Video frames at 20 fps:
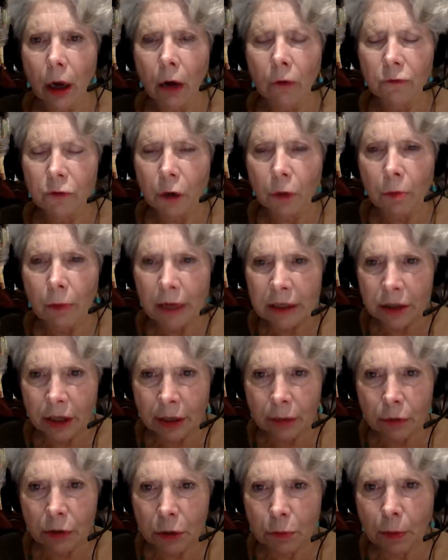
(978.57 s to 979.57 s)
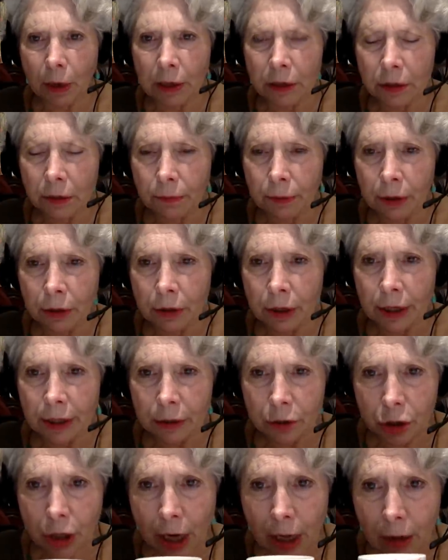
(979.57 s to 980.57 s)
of domestic responsibility
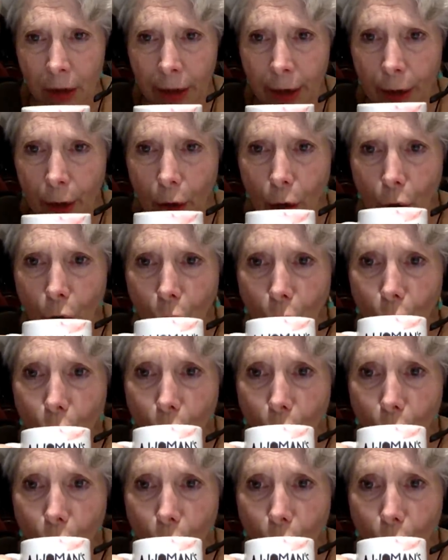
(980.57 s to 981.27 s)
and childcare.